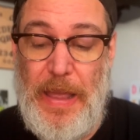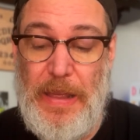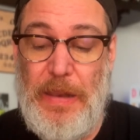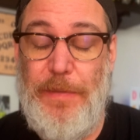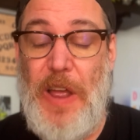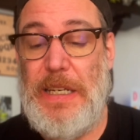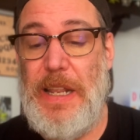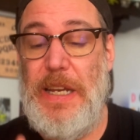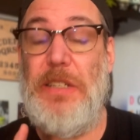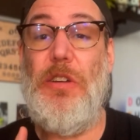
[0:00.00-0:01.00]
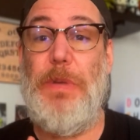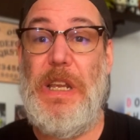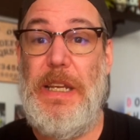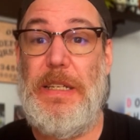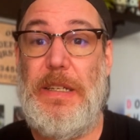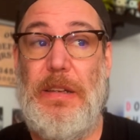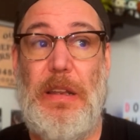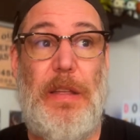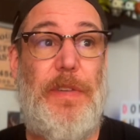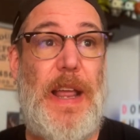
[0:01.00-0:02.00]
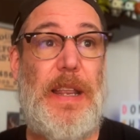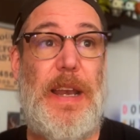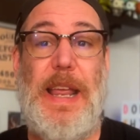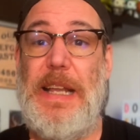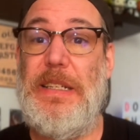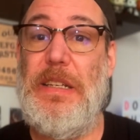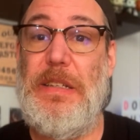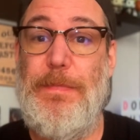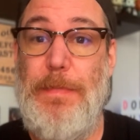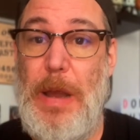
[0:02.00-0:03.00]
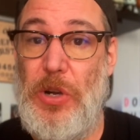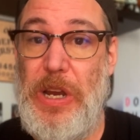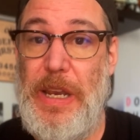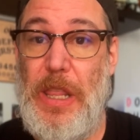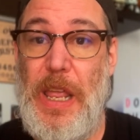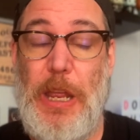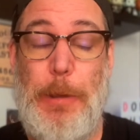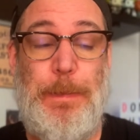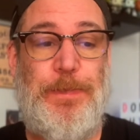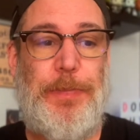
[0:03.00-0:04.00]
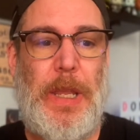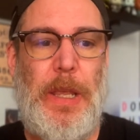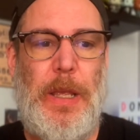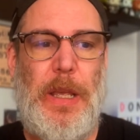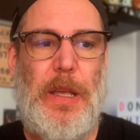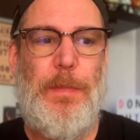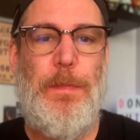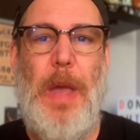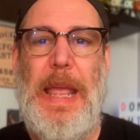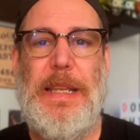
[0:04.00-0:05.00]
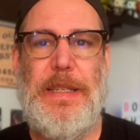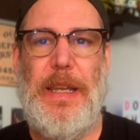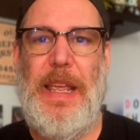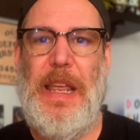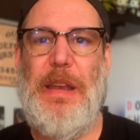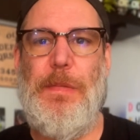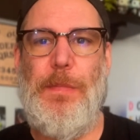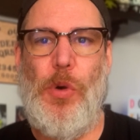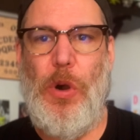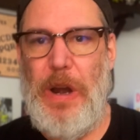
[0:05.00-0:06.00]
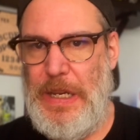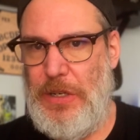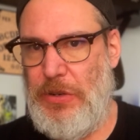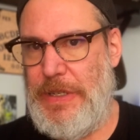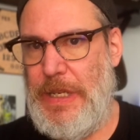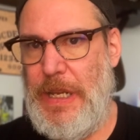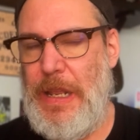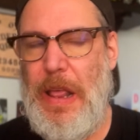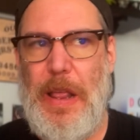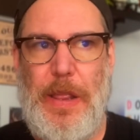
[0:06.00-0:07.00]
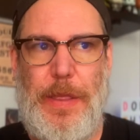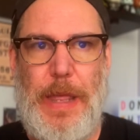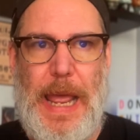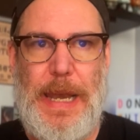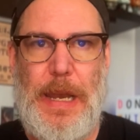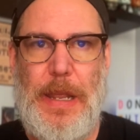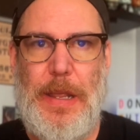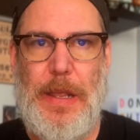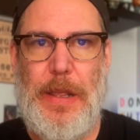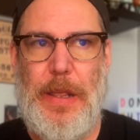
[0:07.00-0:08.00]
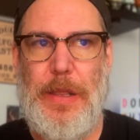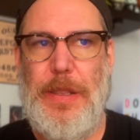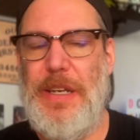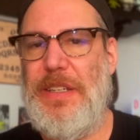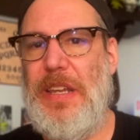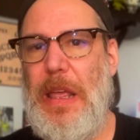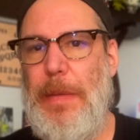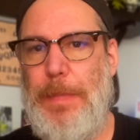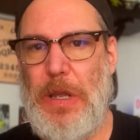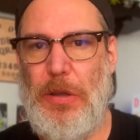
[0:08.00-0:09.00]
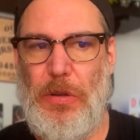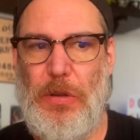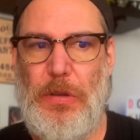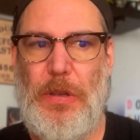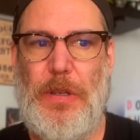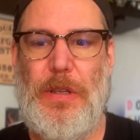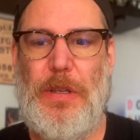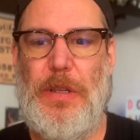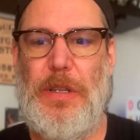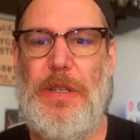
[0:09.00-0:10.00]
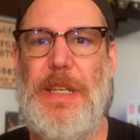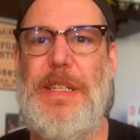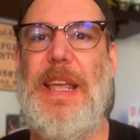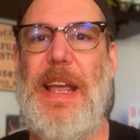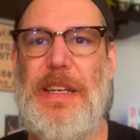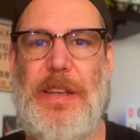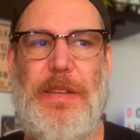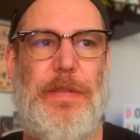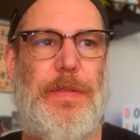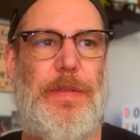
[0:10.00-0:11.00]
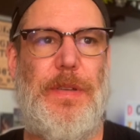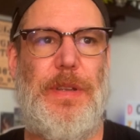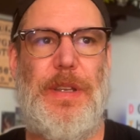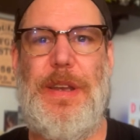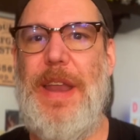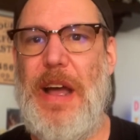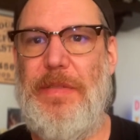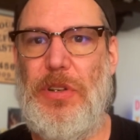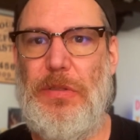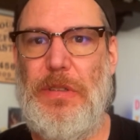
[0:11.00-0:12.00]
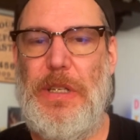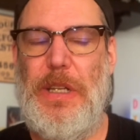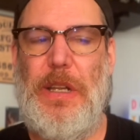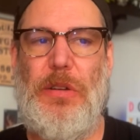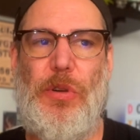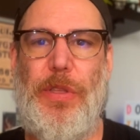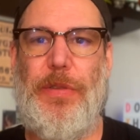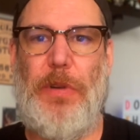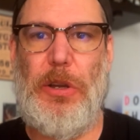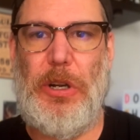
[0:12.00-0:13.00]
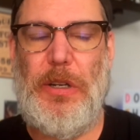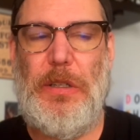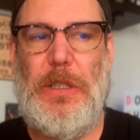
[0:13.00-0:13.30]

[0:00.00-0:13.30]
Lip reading: The fact that he's obese, the fact that he has this memory thing, makes it more interesting than the typical detective novel or thriller.